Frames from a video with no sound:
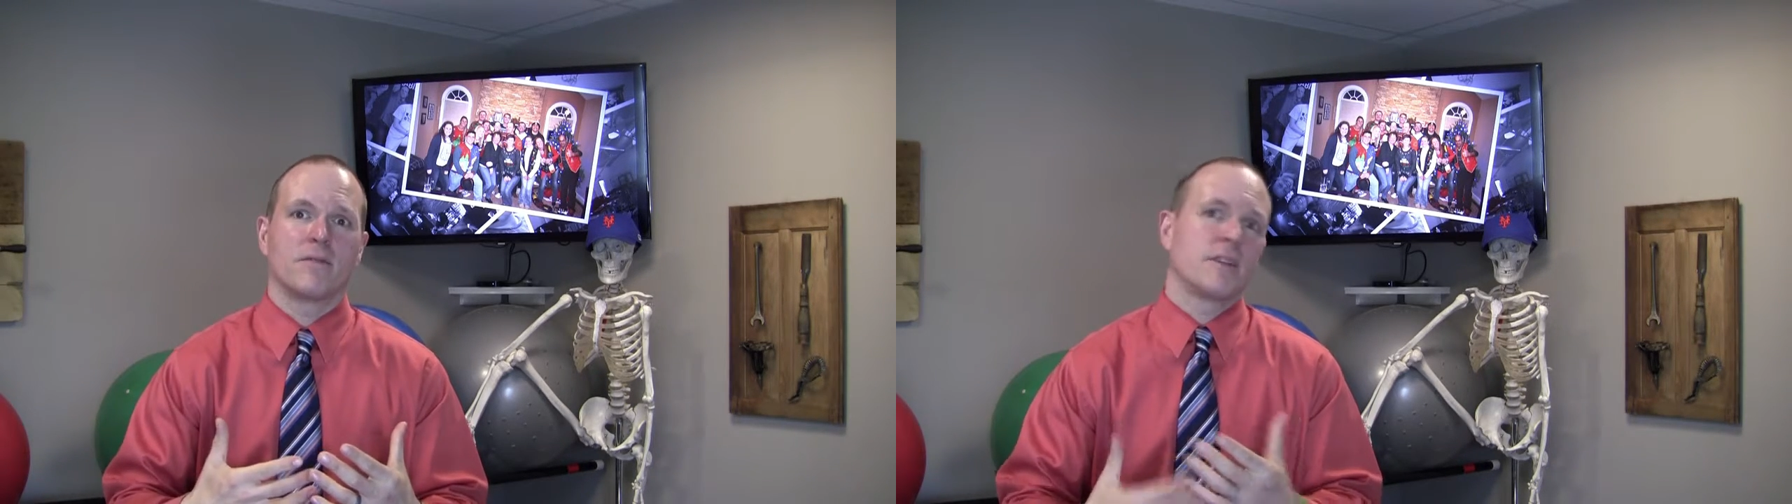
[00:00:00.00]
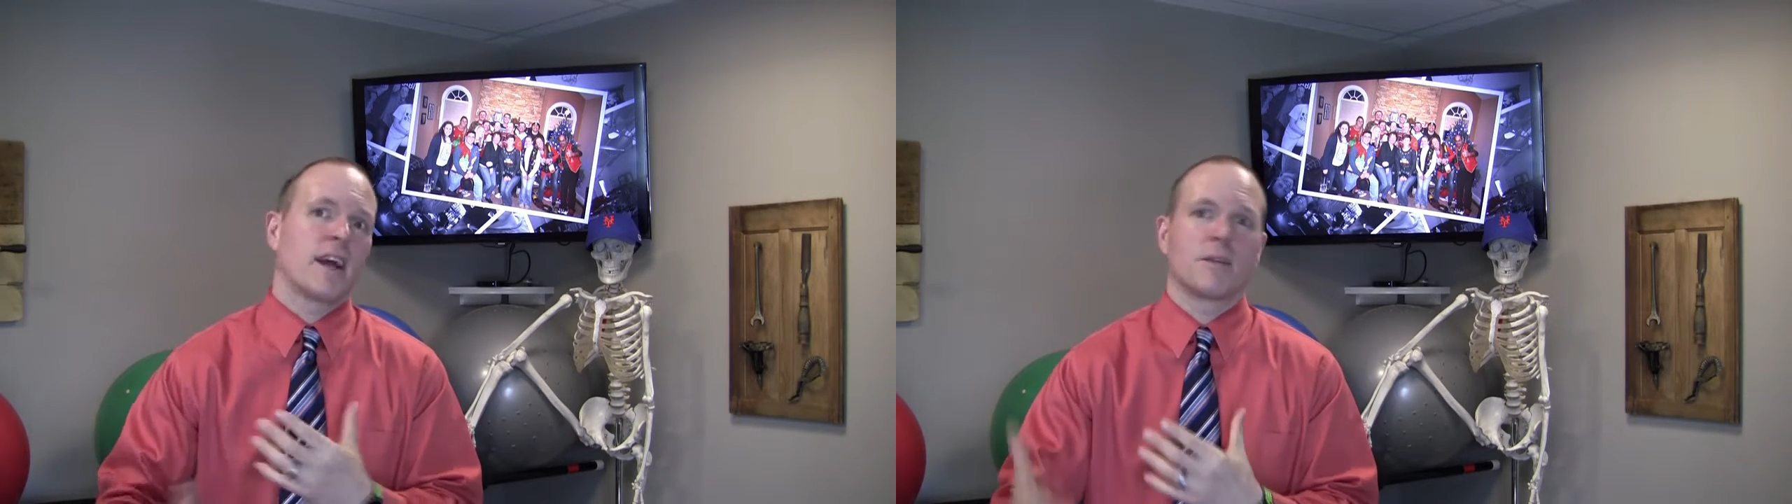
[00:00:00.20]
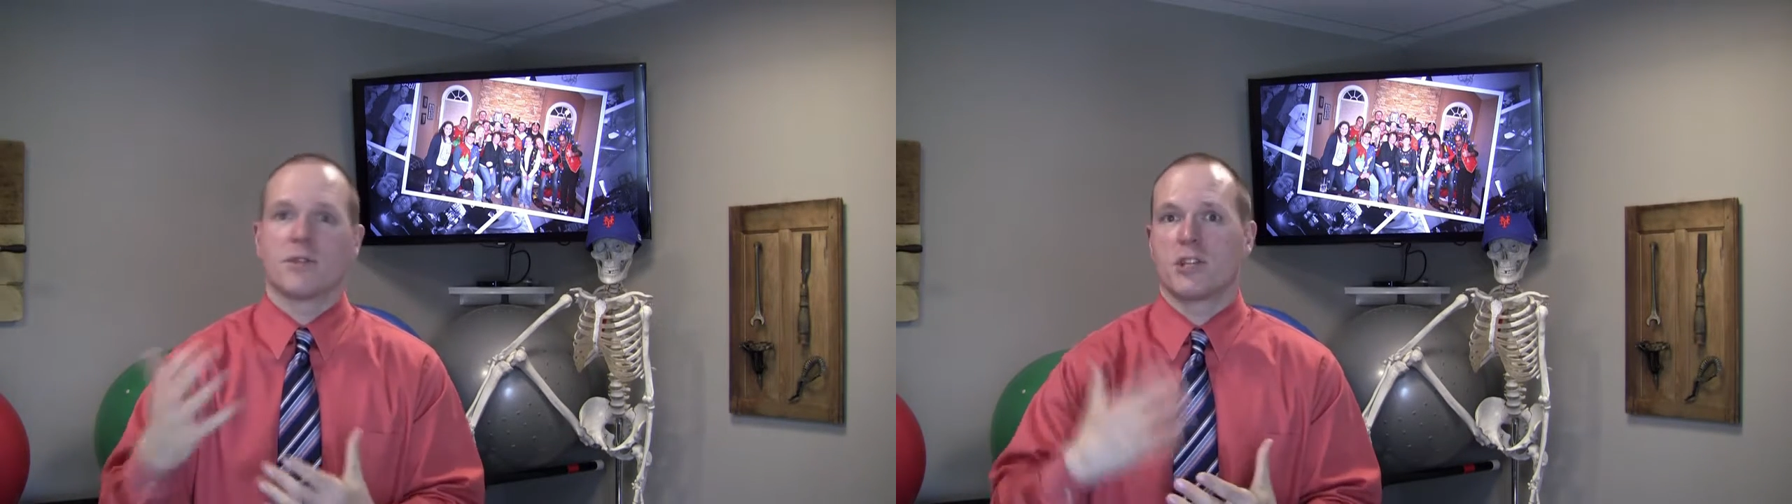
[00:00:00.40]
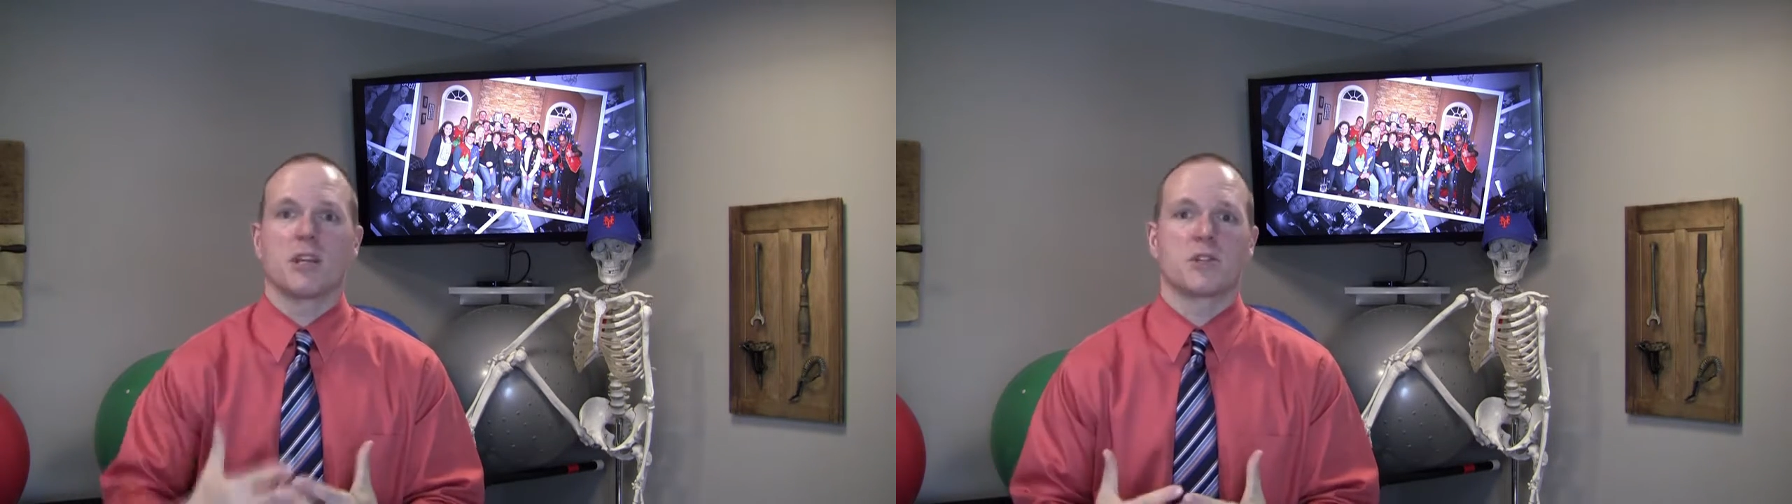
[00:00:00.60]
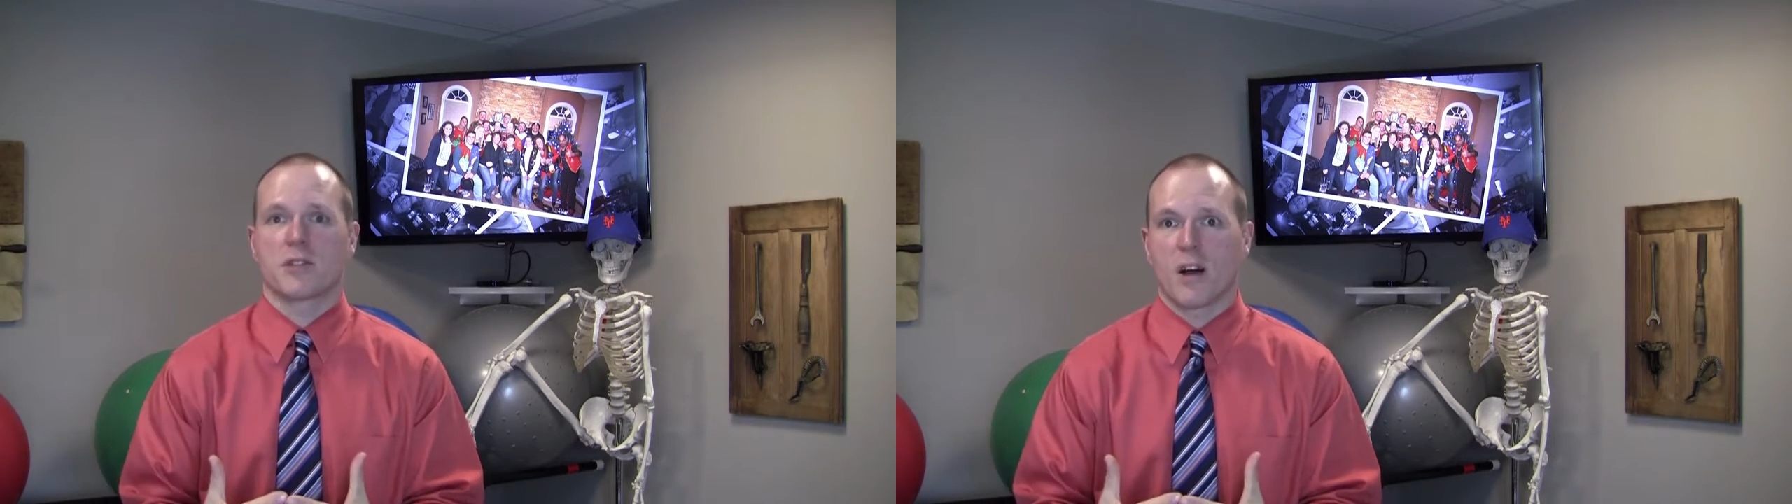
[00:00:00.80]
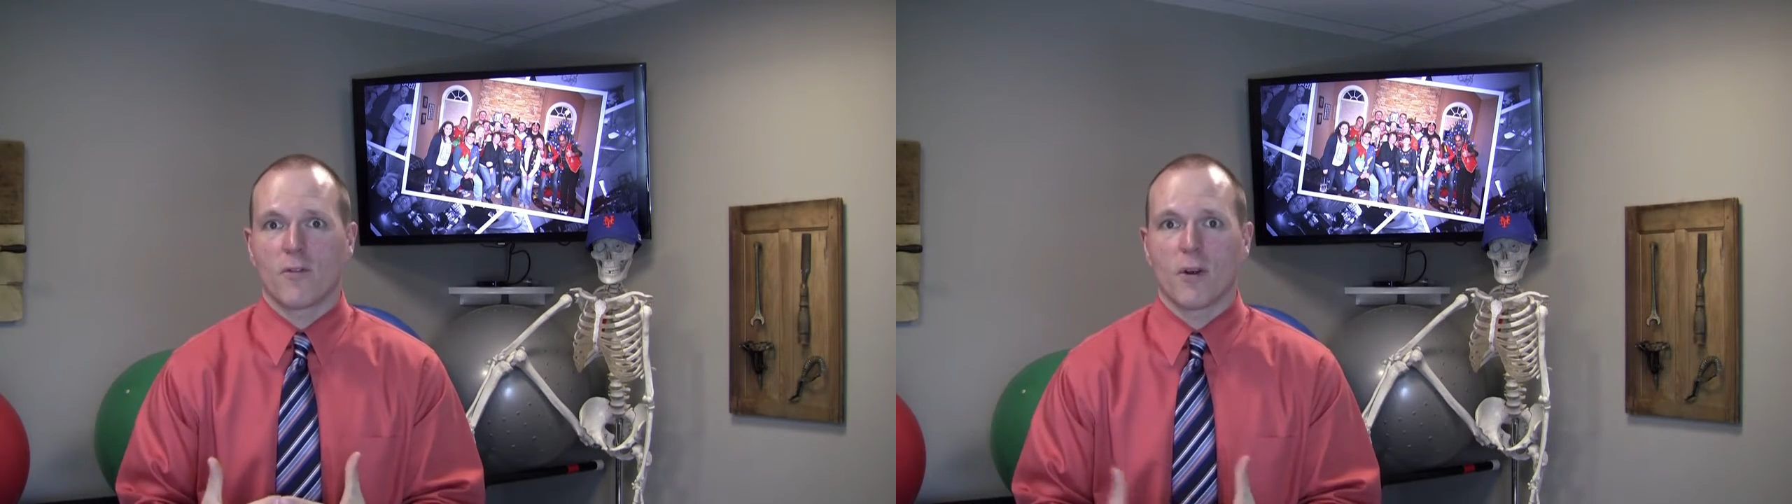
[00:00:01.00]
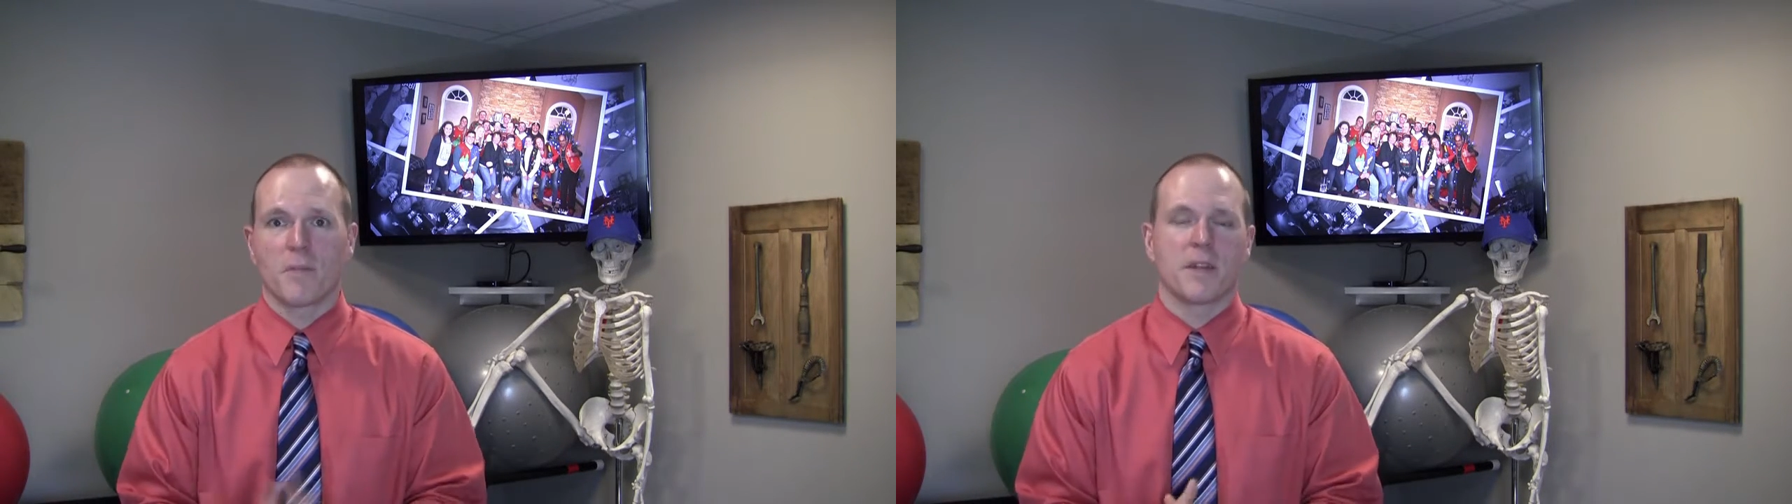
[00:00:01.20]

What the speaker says: documentation software.